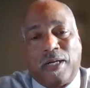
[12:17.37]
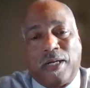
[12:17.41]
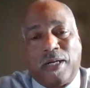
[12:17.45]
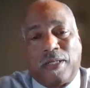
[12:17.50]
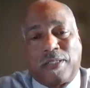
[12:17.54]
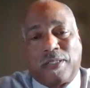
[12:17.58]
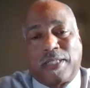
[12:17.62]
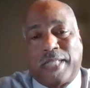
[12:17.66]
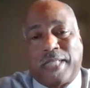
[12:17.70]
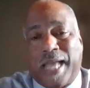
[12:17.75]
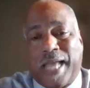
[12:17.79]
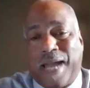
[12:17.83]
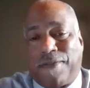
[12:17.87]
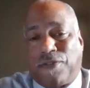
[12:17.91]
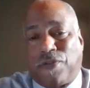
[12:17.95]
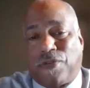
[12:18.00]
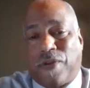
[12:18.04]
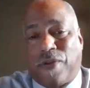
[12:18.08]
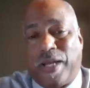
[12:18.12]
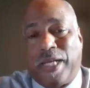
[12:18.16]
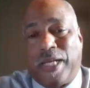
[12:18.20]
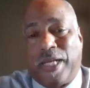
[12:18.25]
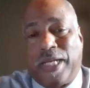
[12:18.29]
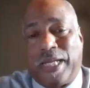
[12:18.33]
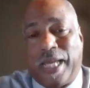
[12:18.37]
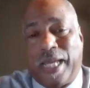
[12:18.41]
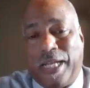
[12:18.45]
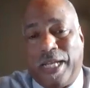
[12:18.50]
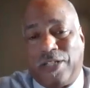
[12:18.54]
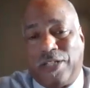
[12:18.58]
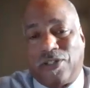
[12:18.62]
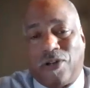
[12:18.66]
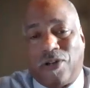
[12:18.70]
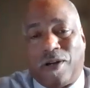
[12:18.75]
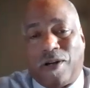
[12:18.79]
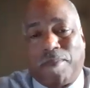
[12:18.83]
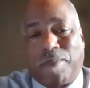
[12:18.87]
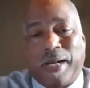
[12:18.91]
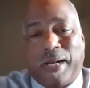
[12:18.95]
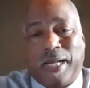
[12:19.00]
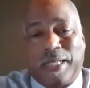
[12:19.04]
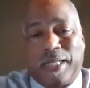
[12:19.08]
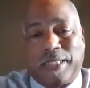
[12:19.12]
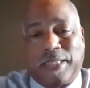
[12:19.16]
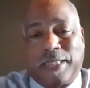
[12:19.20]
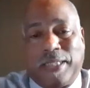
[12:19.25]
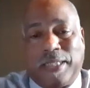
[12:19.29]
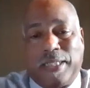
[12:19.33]
Staff training, HR
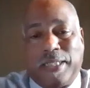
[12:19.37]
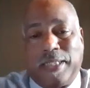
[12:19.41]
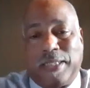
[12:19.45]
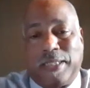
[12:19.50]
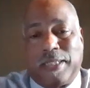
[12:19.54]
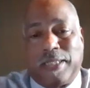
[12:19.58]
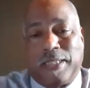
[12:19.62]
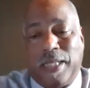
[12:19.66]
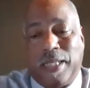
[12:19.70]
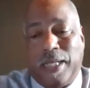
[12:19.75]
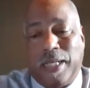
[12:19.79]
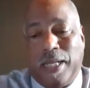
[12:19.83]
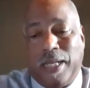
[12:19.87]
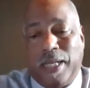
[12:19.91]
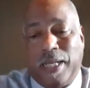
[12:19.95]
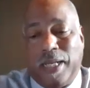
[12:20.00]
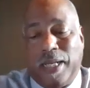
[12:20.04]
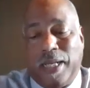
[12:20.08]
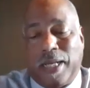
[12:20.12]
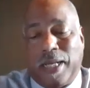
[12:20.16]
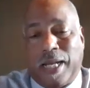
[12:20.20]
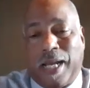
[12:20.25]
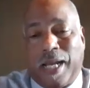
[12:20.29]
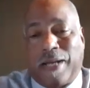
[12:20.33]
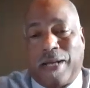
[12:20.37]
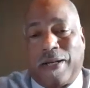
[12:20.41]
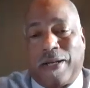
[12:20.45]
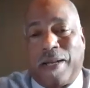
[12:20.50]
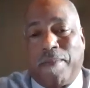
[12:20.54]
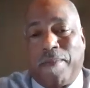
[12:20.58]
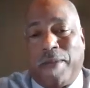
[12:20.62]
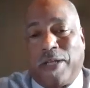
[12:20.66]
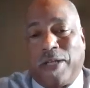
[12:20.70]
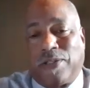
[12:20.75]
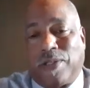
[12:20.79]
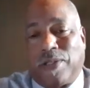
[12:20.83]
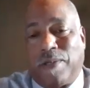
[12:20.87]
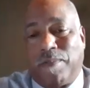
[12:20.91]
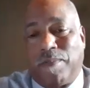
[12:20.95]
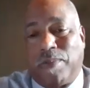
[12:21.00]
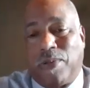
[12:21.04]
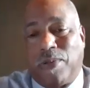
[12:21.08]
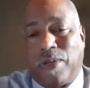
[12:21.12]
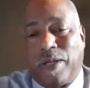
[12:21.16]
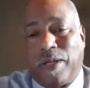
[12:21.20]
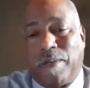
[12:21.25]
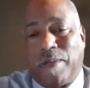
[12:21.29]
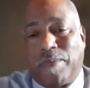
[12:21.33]
policies, and how do they measure
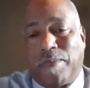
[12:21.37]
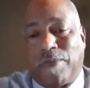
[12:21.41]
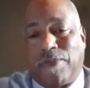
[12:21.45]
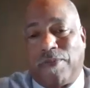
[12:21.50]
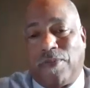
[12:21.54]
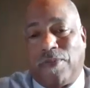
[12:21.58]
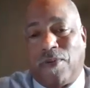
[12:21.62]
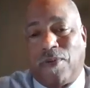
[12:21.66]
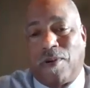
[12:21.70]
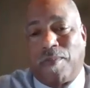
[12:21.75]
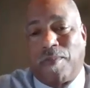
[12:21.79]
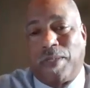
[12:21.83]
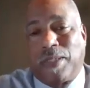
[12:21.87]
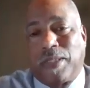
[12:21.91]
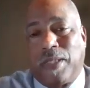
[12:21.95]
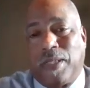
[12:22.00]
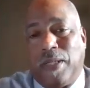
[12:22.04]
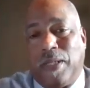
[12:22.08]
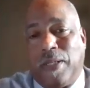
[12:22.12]
employee performance.